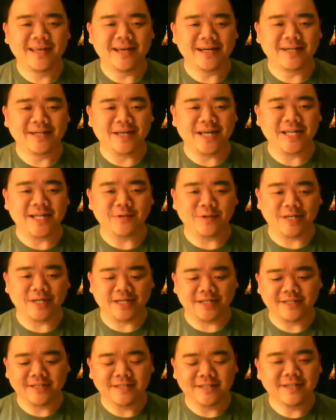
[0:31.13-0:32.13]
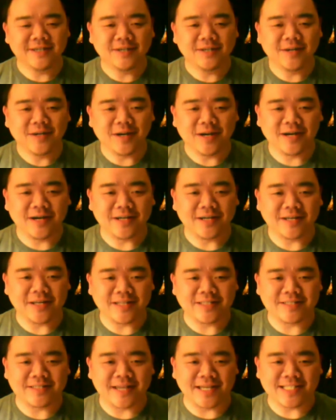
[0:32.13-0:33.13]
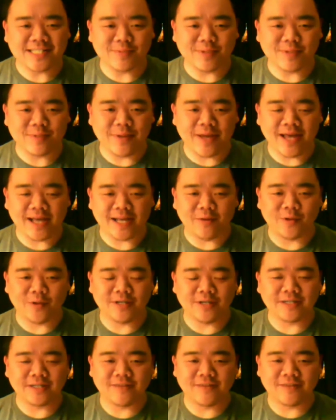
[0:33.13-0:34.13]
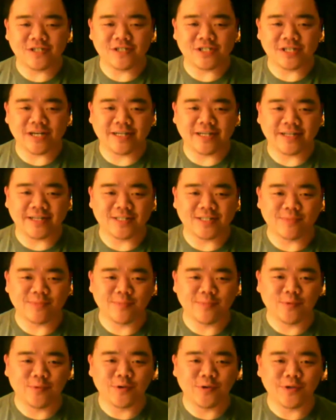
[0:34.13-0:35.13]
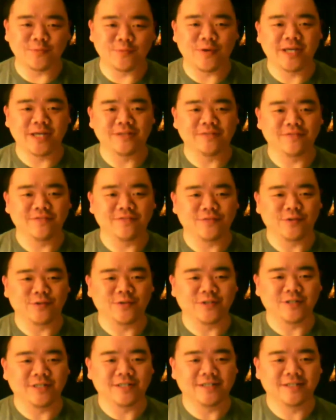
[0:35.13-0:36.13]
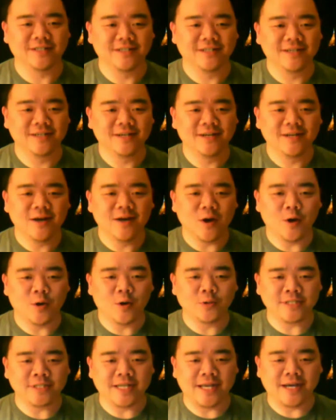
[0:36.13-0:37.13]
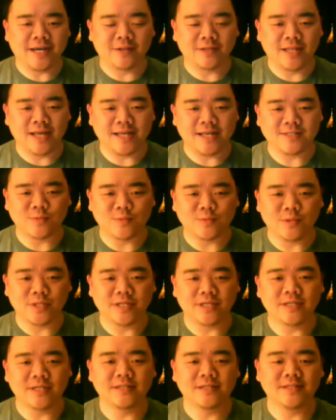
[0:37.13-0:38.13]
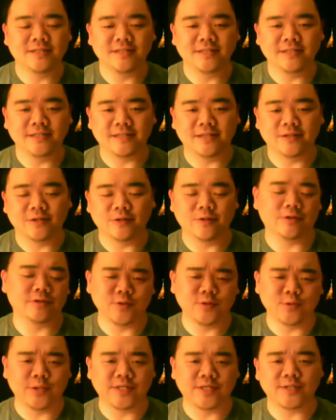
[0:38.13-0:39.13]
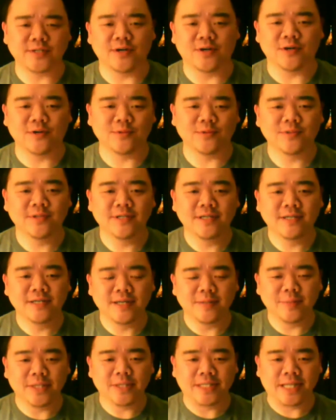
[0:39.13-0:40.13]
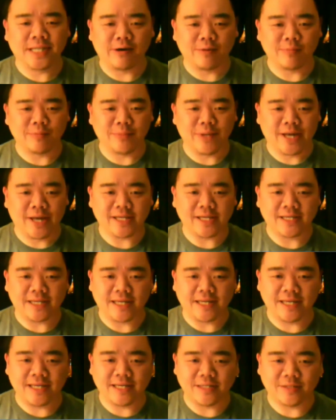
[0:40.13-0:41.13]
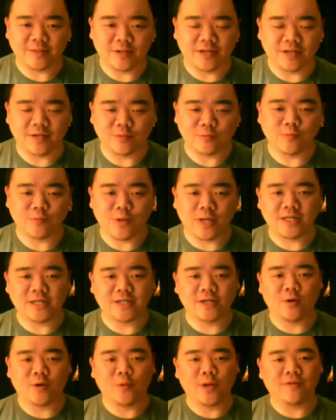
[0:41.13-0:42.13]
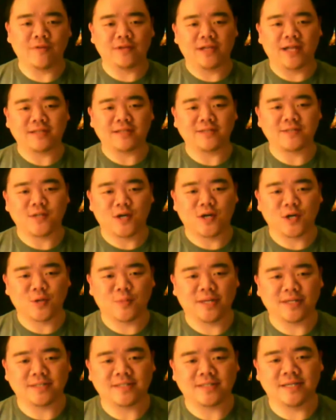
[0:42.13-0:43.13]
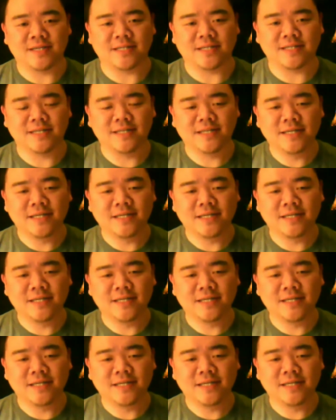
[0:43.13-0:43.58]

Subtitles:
Anyway, it's nice to be back. I want to give a shout out to my boy Red for holding it down last week or 2 weeks ago. But now I'm back, and we're ready to go. We have a lot to talk about tonight.